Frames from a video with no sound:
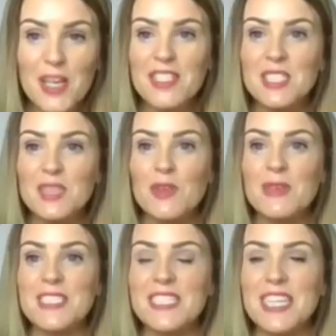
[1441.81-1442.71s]
This is what I'm going
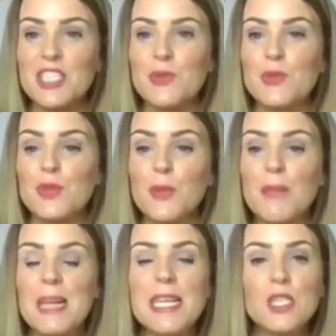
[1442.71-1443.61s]
to say to you all. So
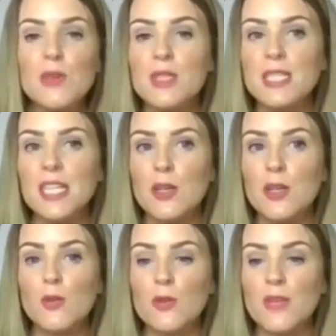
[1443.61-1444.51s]
please don't sit there and
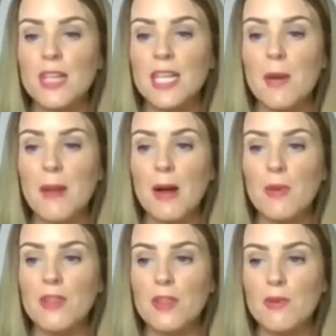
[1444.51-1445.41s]
worry about
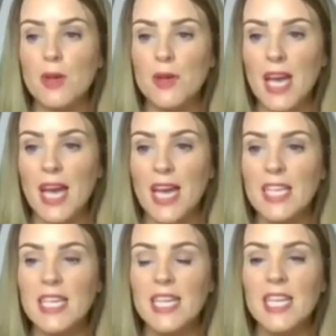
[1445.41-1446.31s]
whether they're okay,
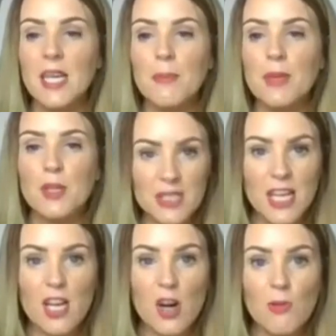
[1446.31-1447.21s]
because they
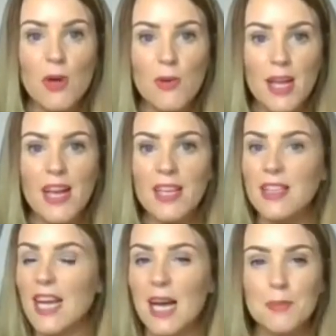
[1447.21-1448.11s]
are okay. They're
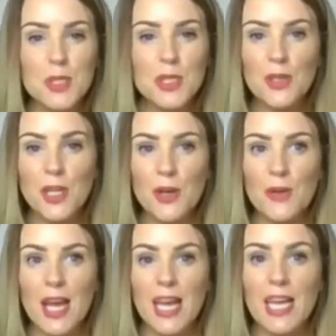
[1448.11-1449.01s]
absolutely
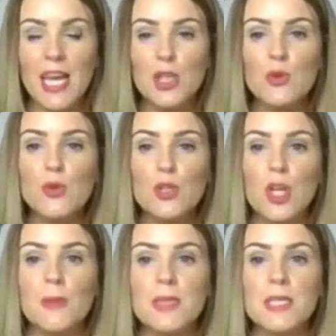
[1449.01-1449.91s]
okay. And your
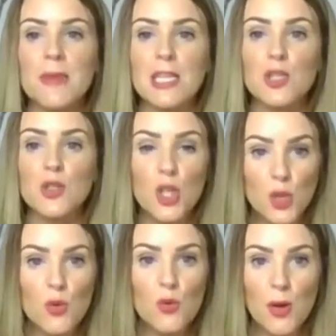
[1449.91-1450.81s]
job is to make sure that
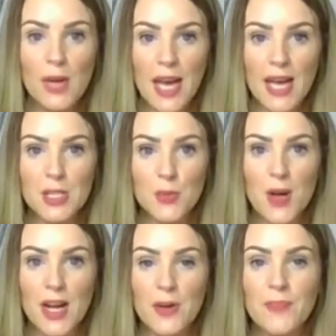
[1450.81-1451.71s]
you're okay as
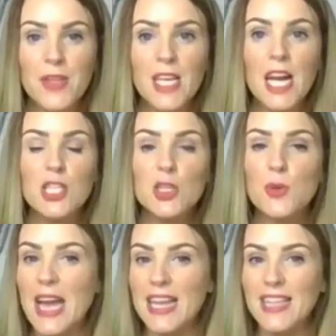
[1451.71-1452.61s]
well, and do
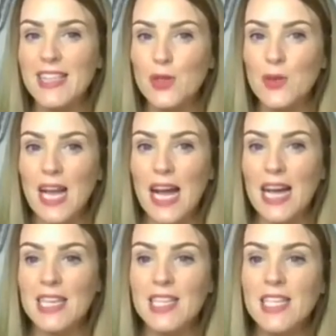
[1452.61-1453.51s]
anything you
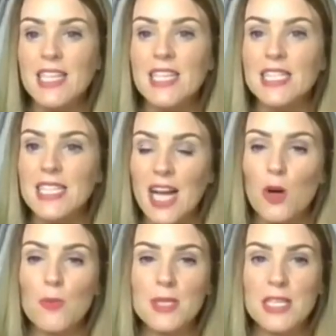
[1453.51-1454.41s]
can to
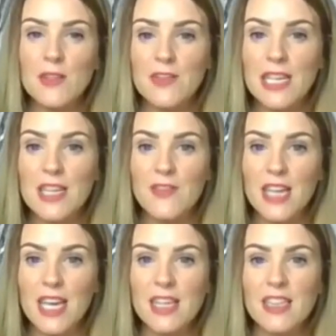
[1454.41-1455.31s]
help yourself
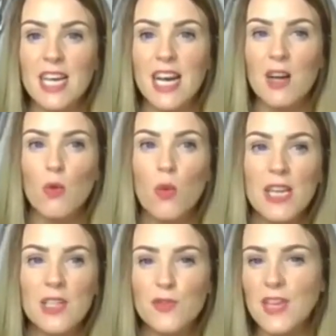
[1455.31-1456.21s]
alleviate that
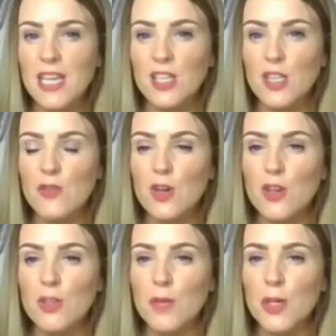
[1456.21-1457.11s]
weird feeling that you've got at
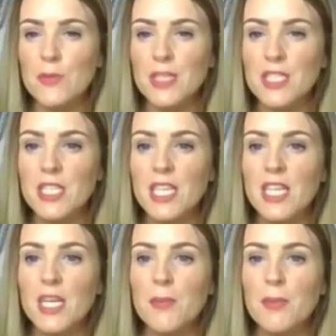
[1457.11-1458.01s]
the moment,
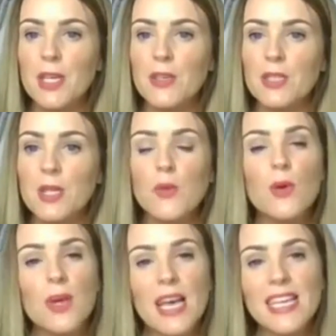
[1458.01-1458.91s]
because it will
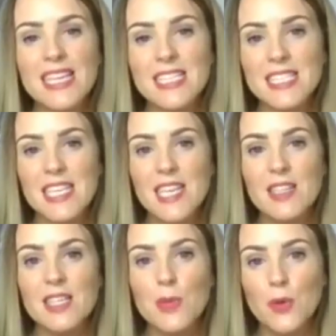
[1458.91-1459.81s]
get easier,
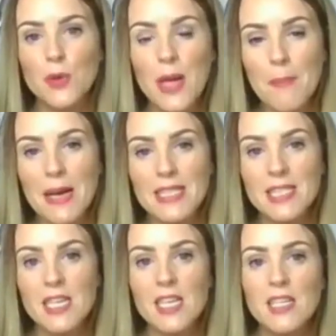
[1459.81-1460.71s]
it will get
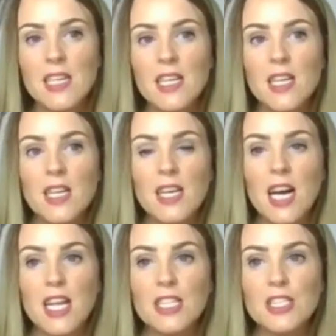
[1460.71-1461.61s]
better,
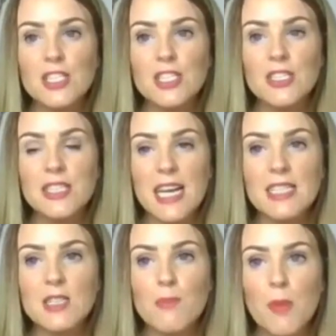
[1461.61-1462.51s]
and that
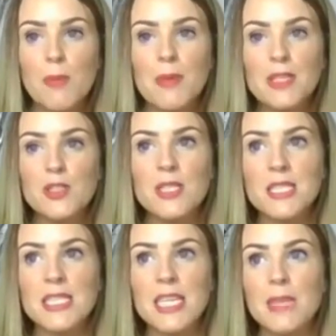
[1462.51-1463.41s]
probably doesn't
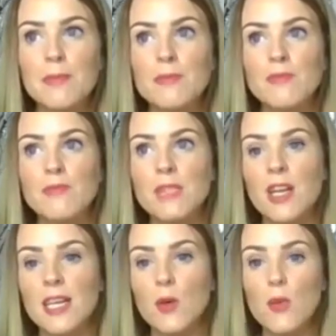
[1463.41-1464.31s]
seem
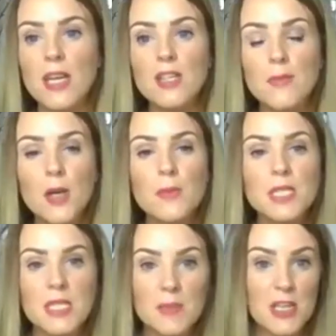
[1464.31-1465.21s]
like it will at the
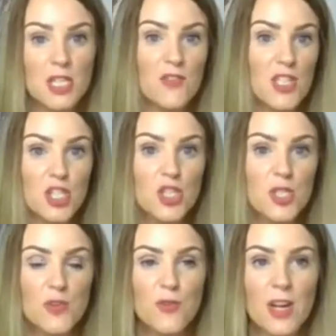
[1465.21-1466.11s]
moment, especially if it's just
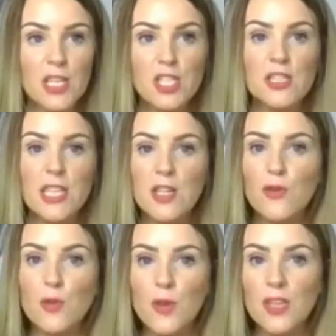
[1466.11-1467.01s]
a fresh thing
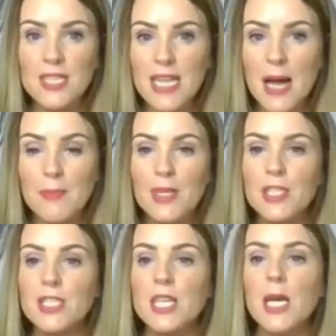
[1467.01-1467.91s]
for you that's
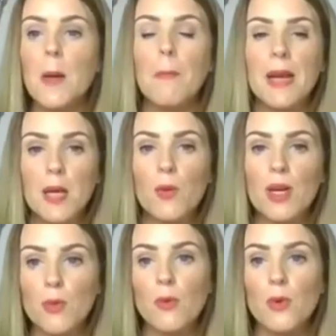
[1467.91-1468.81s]
happened, but it
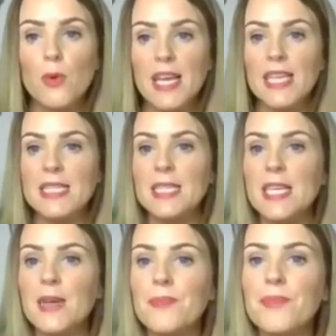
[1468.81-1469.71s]
will get
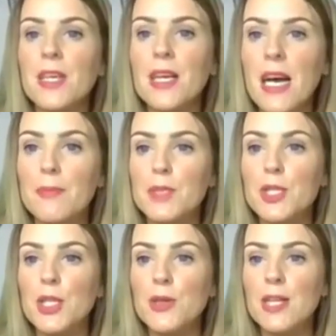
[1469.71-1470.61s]
easier.
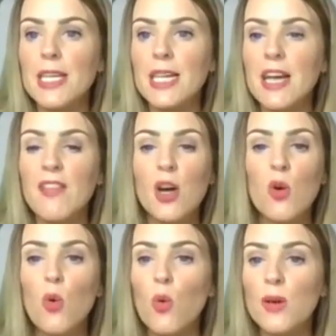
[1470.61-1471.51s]
Absolutely. And they're
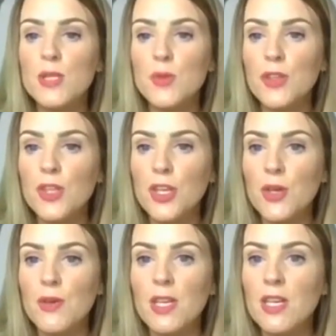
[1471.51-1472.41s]
always with
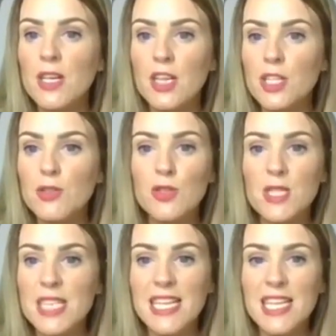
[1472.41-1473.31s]
you. I don't just
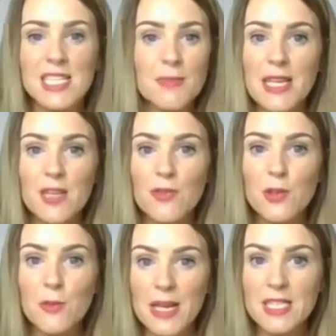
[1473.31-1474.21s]
say that to make you feel
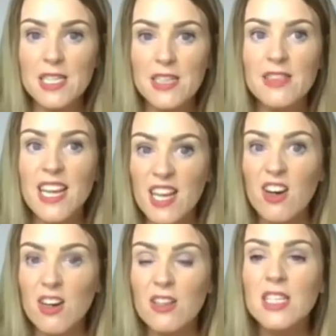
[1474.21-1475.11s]
better. They
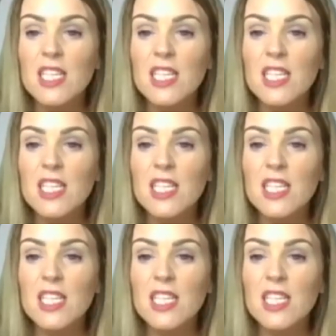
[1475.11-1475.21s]
are.